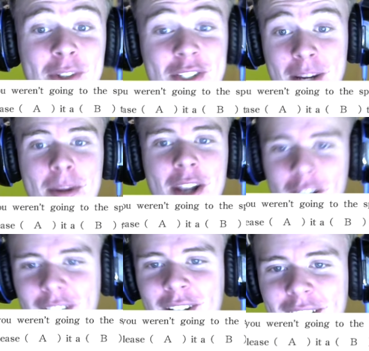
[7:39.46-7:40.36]
number
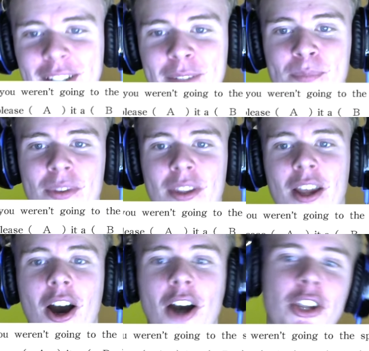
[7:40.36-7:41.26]
nine.
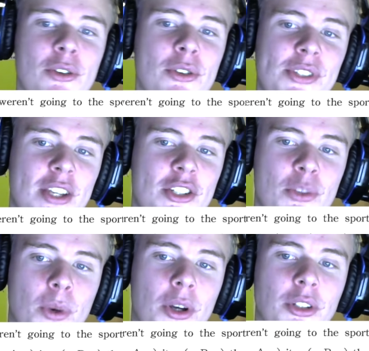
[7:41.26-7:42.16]
I know you said you
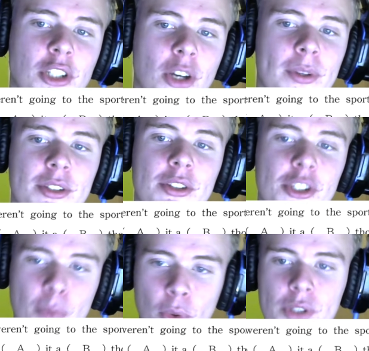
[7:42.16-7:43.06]
weren't going to the
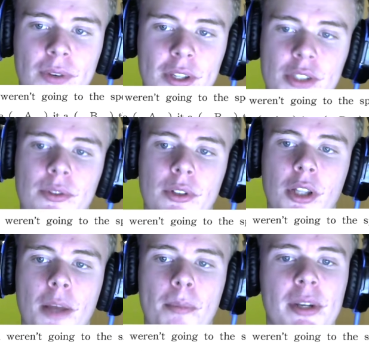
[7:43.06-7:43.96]
sports festival,
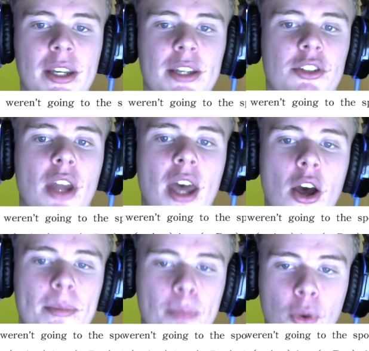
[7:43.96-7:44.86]
but it is an
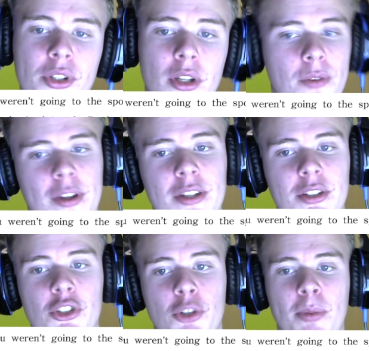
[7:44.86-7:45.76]
important event,
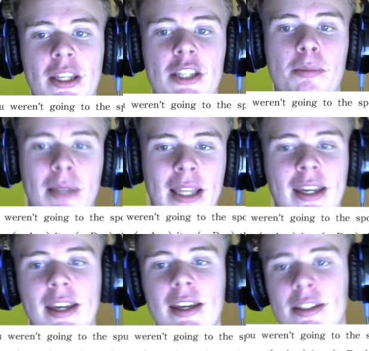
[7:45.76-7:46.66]
so please
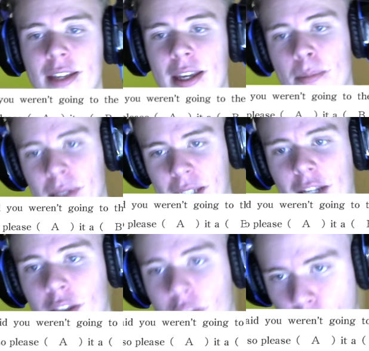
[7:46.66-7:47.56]
blank it a blank
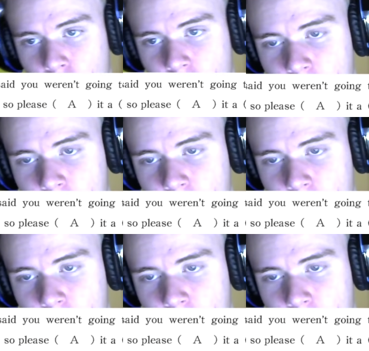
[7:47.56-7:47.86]
thought.